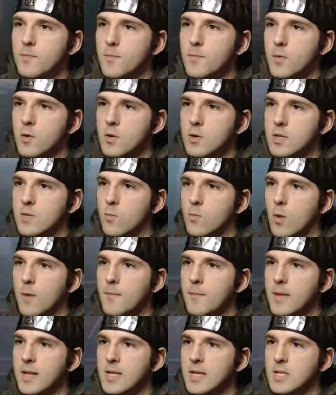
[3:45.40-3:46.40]
Hmm. Push. I
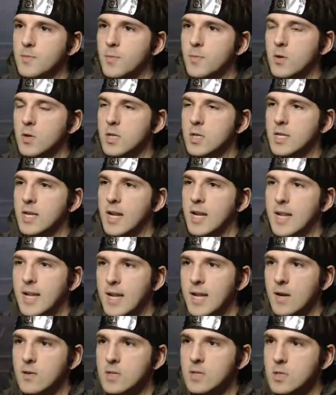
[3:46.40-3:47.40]
mean, it's pushing.
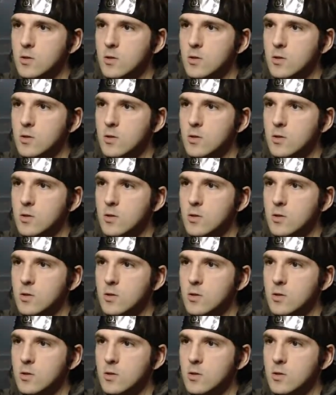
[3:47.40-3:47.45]
Now it's